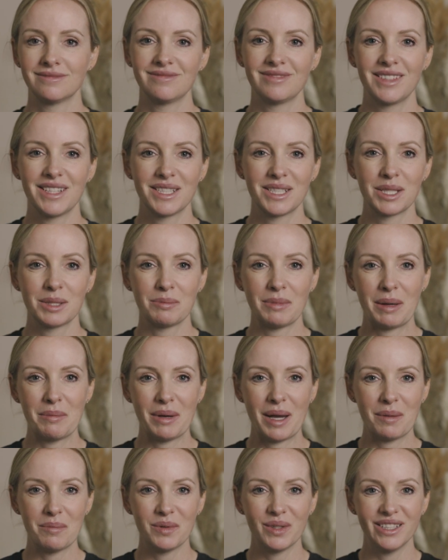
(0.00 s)
this is my
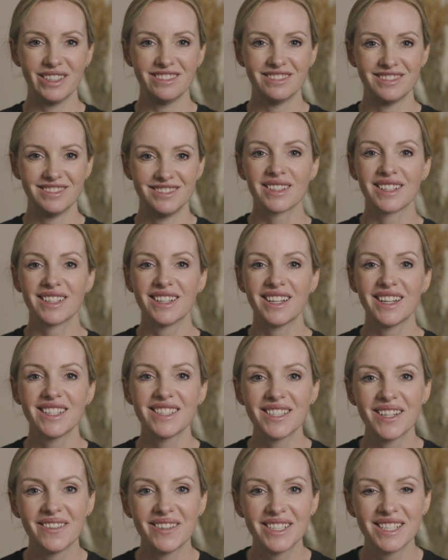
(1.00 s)
bad boy.
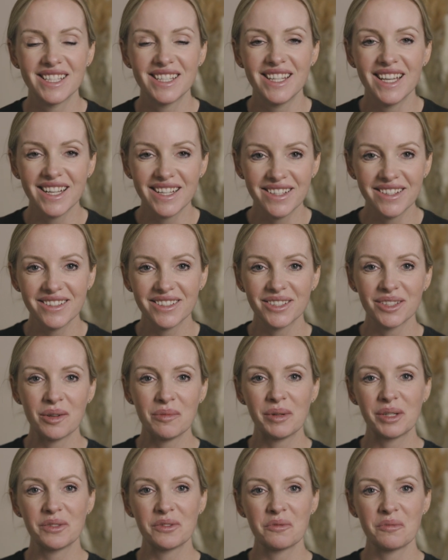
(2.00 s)
As always, thank you so
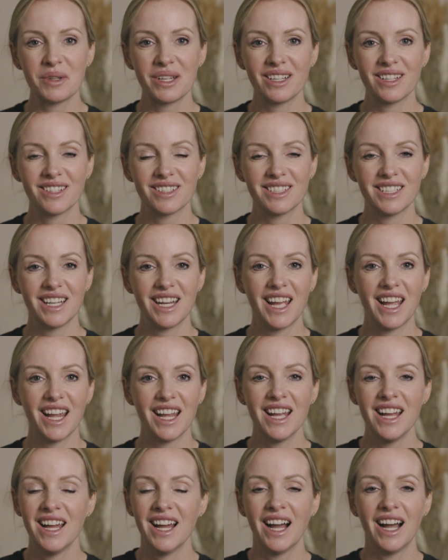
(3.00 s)
much for being here
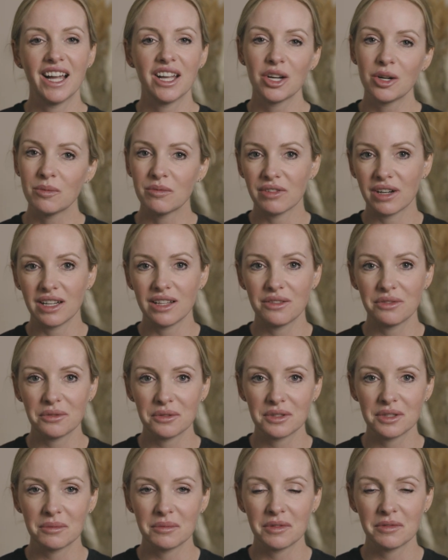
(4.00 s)
today. I hope running
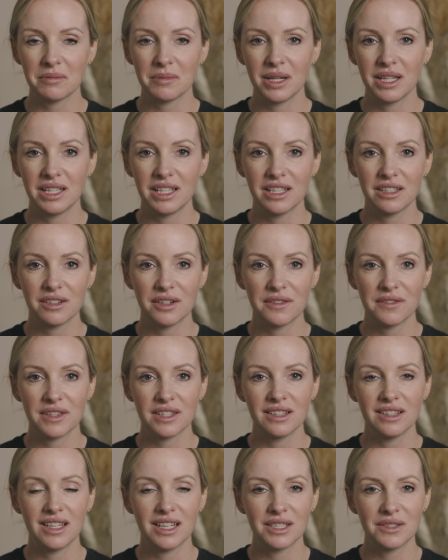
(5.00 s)
through some of my gear over
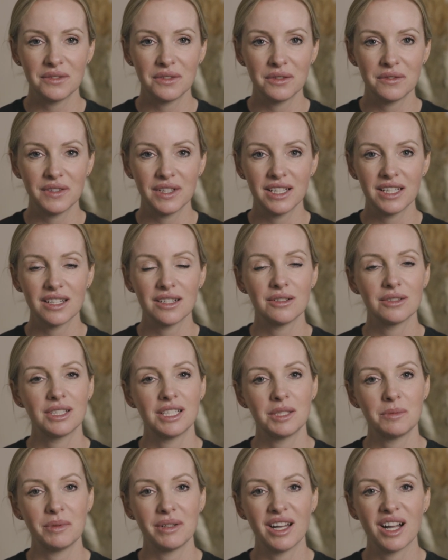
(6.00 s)
the last few videos
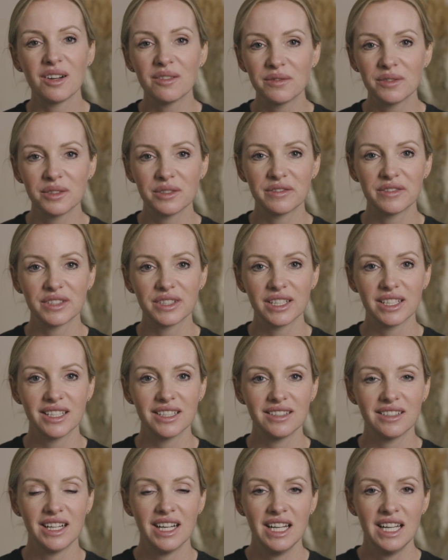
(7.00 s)
has been helpful for
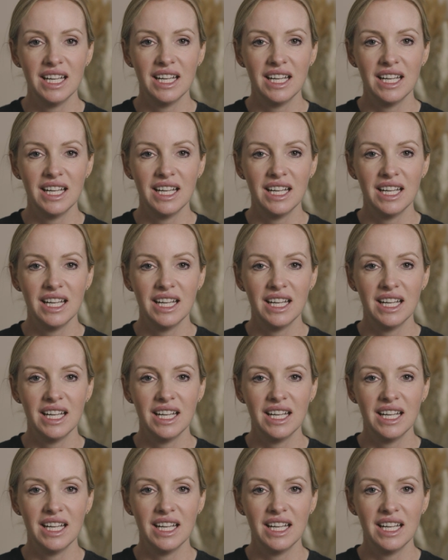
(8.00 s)
you.